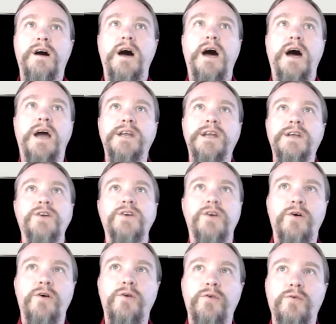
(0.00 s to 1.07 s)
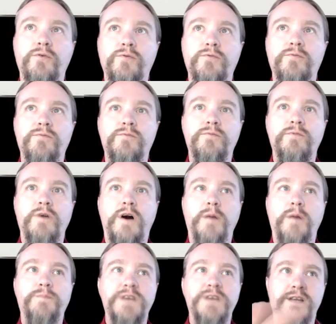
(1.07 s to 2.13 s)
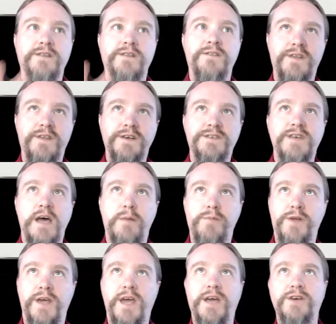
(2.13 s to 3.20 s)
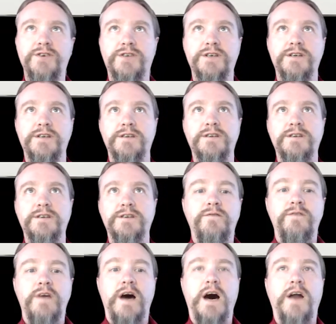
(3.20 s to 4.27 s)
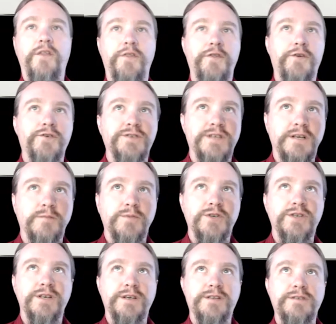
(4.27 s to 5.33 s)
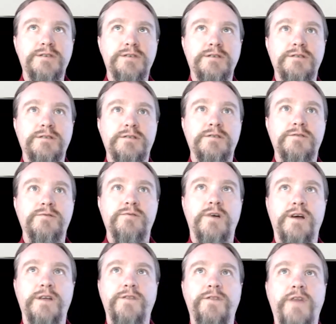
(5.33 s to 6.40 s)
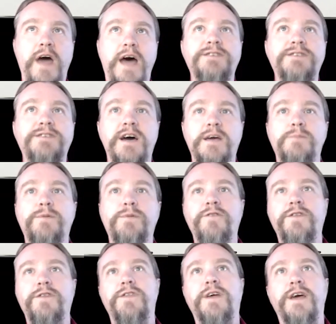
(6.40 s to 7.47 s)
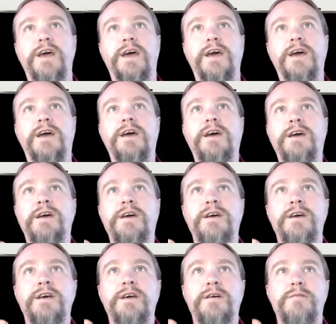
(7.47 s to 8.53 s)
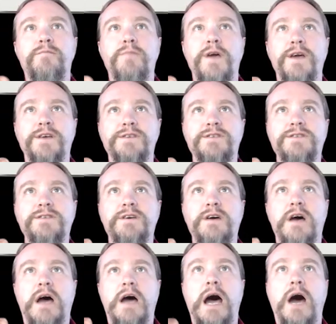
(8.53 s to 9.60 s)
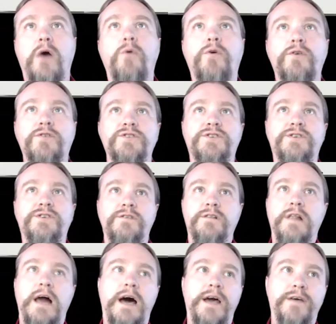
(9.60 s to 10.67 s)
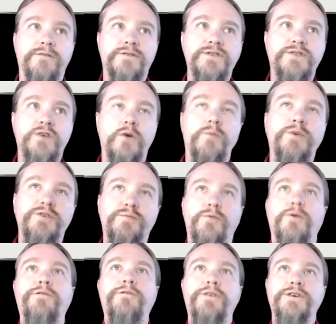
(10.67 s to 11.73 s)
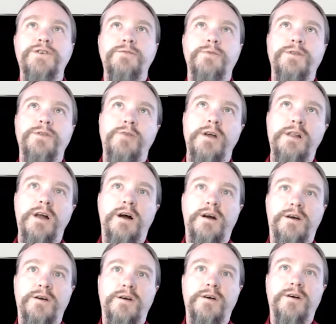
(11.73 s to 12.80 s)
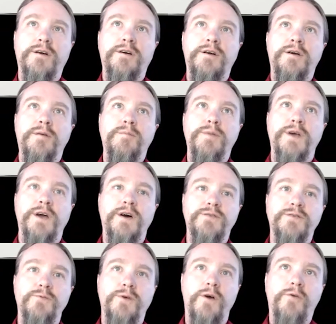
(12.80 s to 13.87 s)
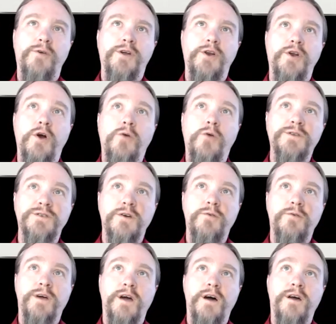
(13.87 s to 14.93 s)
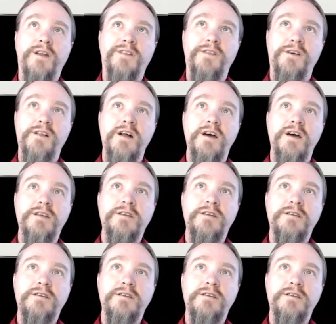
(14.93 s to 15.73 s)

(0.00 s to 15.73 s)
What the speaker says: I need to go update this application on 13 machines, right? That type of a thing makes our lives so much more efficient with ThreatLocker because we already know what's going on at the client.